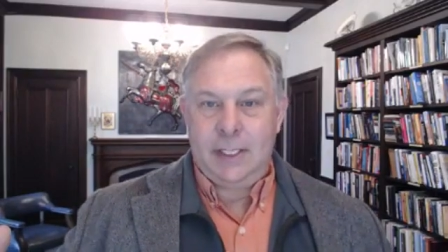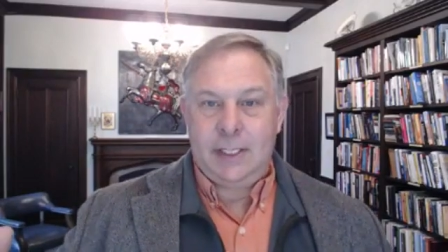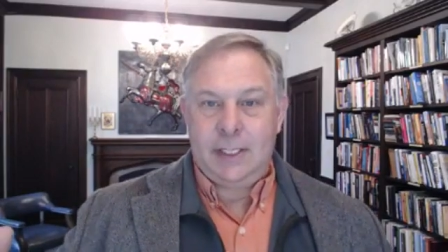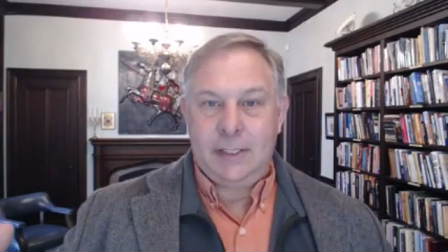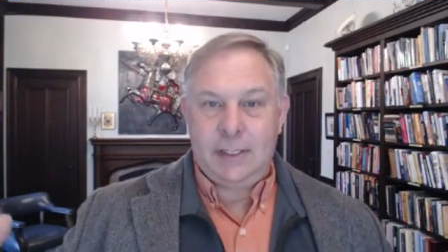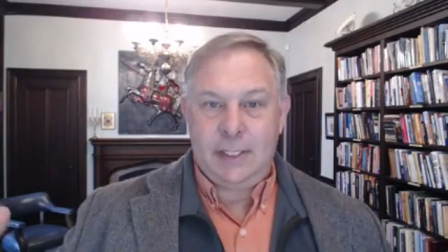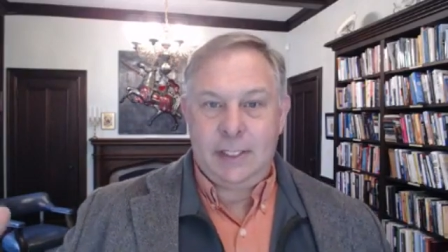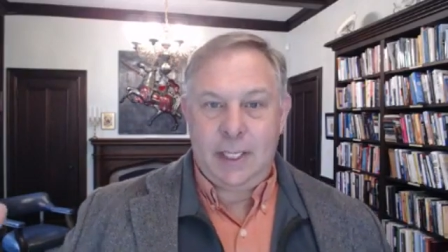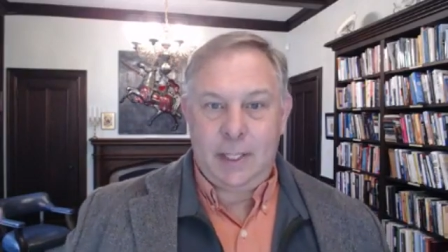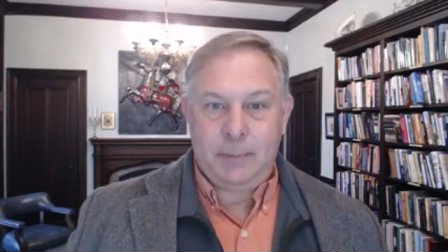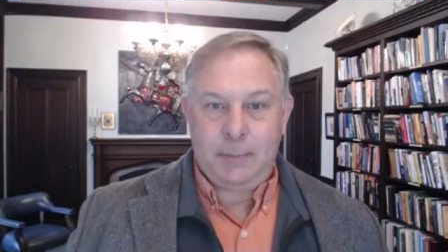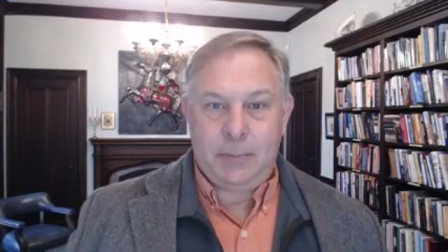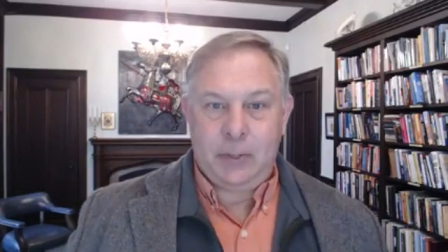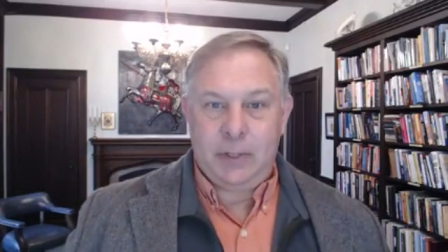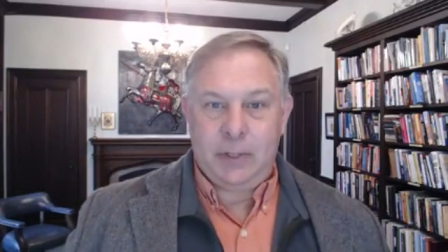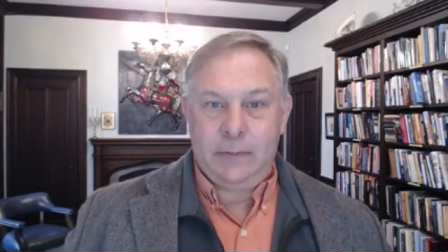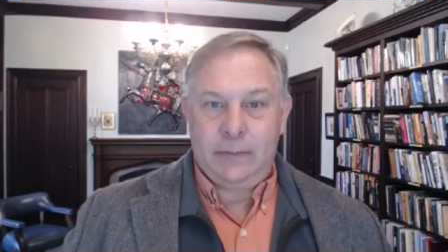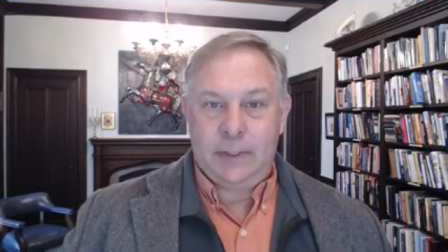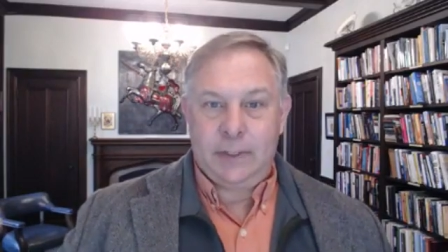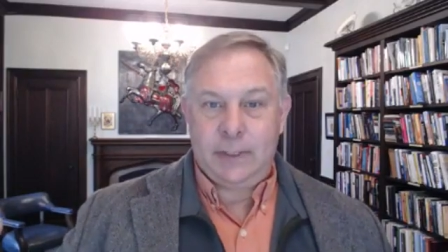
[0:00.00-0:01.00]

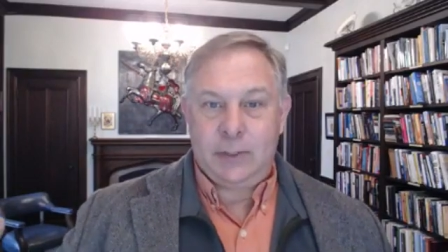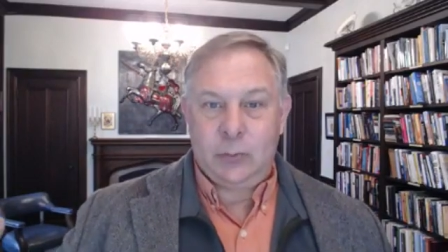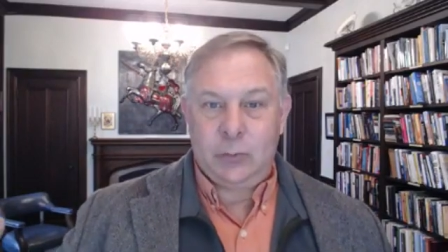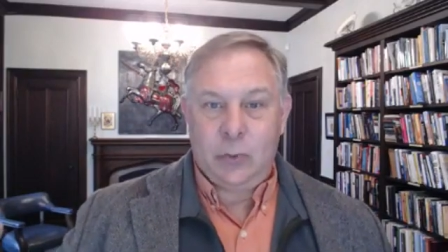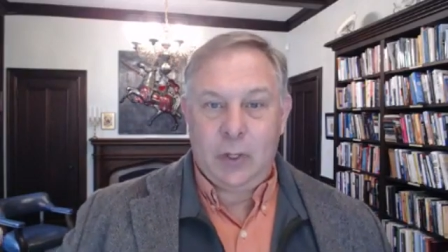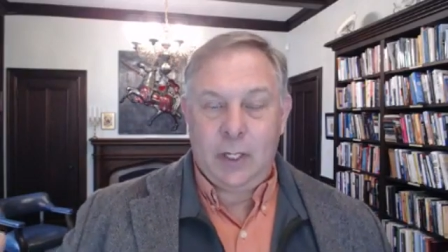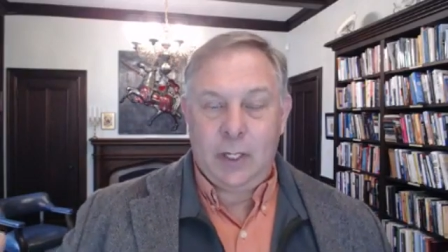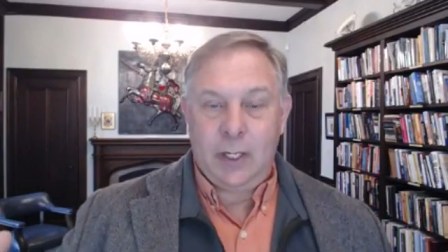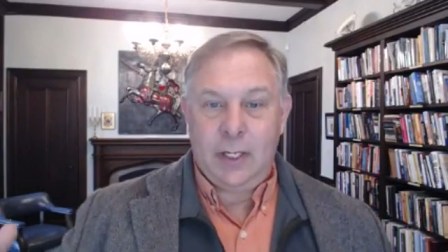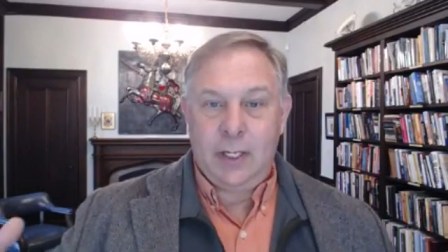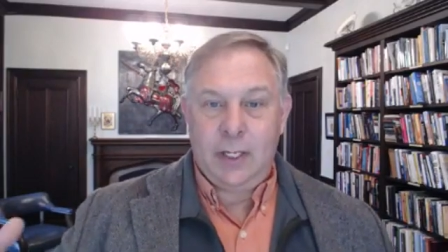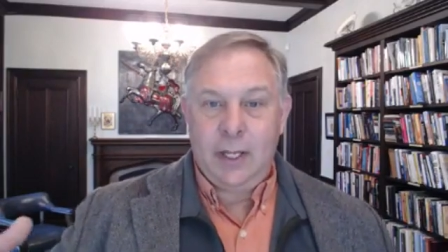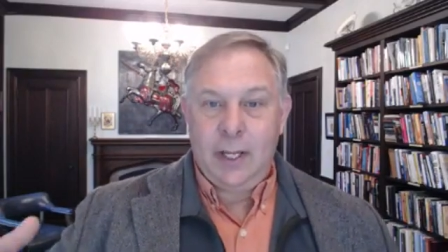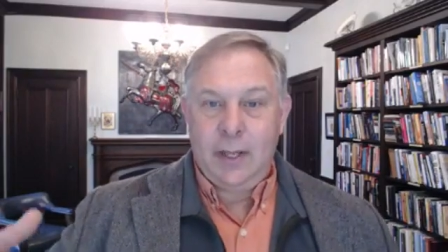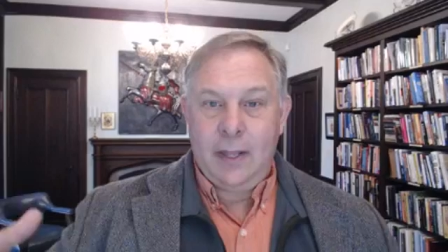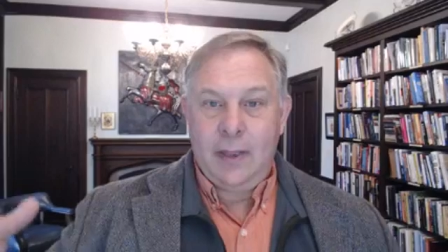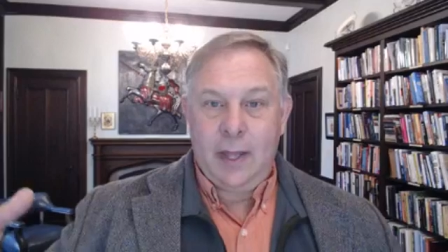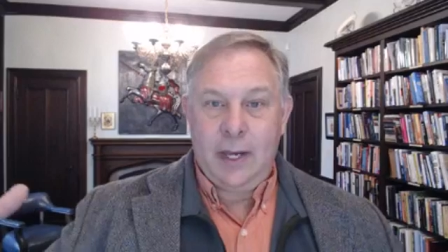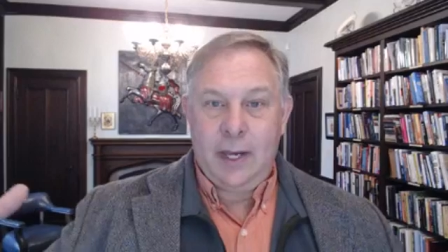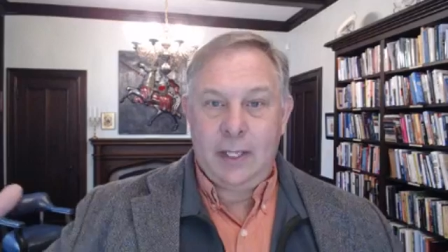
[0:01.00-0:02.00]
example of this one
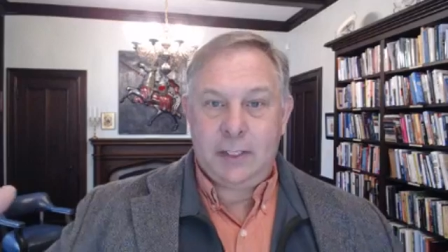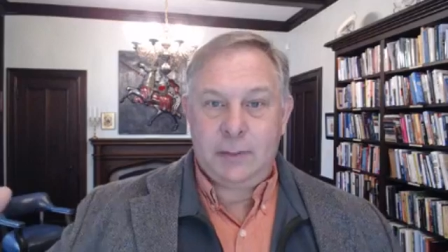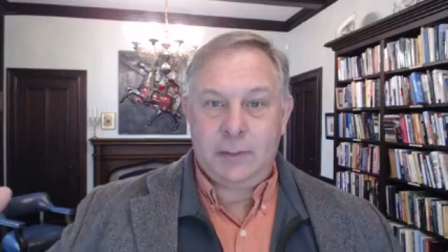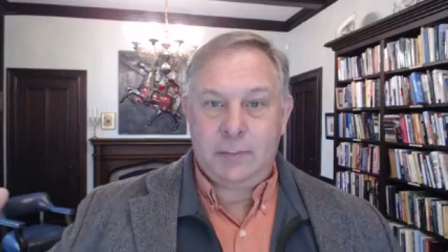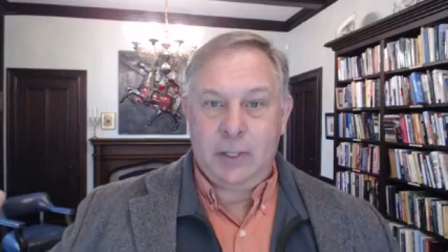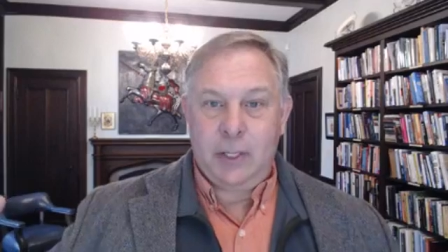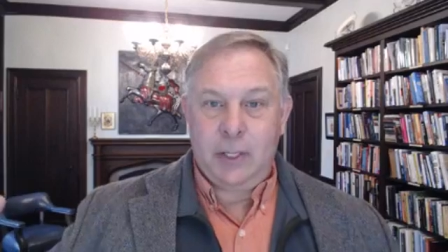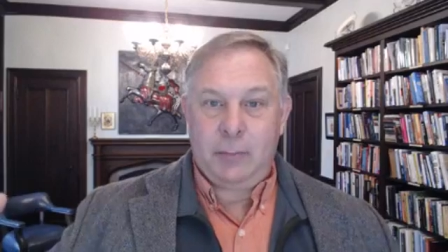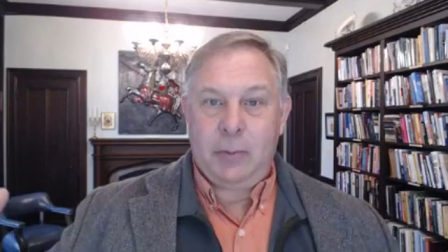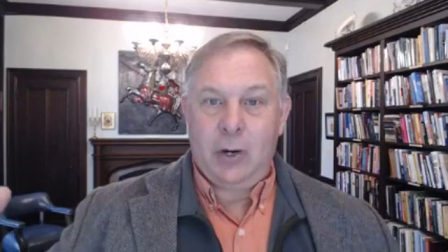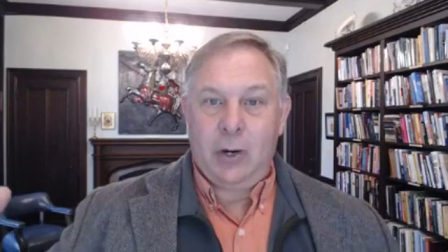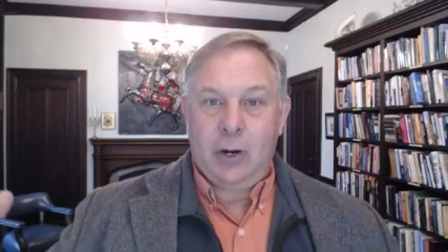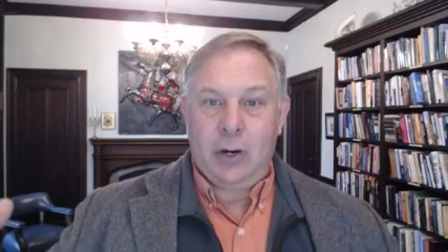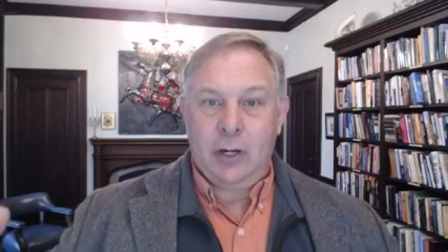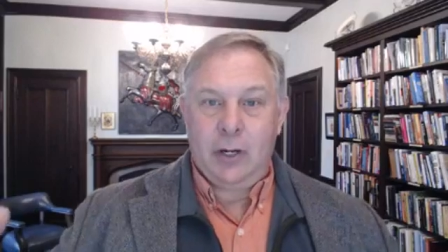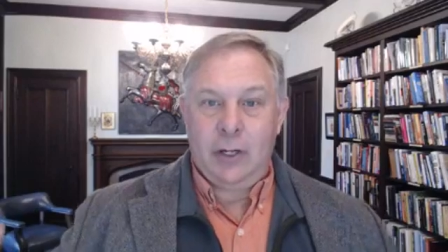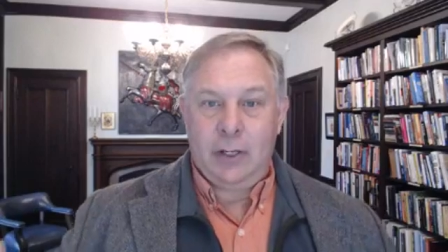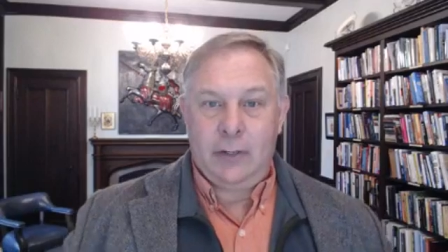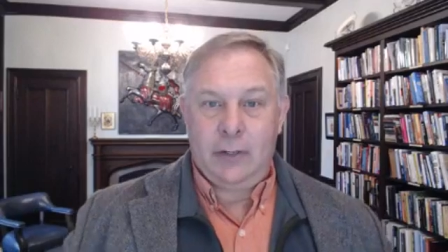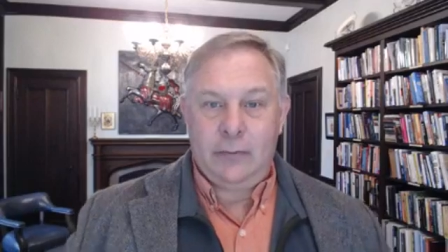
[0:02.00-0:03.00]
that has been a
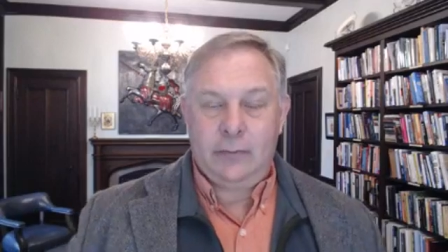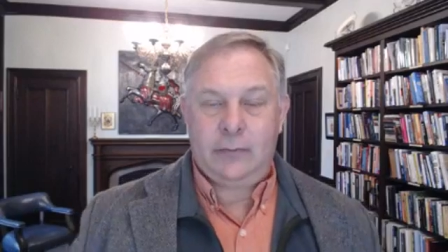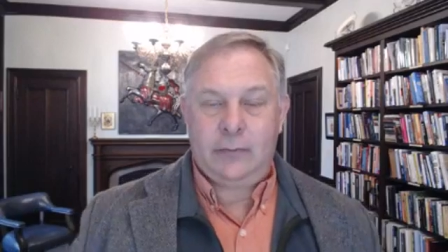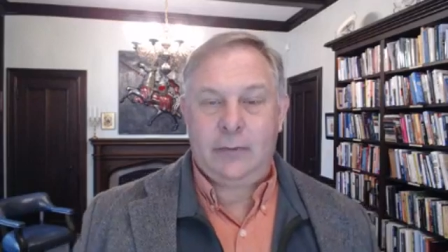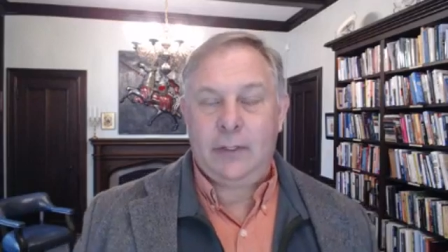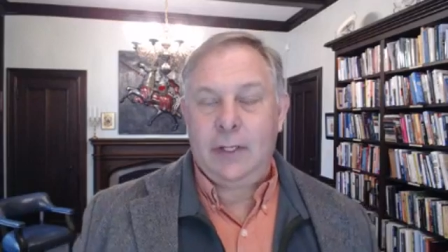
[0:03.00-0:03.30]
part of